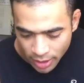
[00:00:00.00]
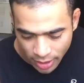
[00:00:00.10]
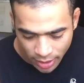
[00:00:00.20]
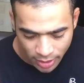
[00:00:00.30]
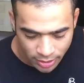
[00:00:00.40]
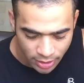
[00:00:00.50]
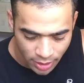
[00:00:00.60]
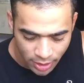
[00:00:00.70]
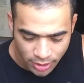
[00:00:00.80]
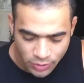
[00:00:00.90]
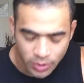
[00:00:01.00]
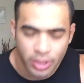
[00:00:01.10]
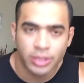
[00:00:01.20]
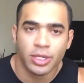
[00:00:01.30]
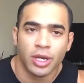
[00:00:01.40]
And I just
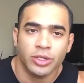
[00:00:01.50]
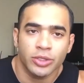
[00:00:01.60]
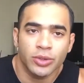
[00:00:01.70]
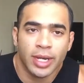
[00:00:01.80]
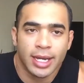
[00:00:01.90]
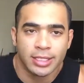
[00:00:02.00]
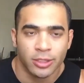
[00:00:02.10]
wanted to talk to you guys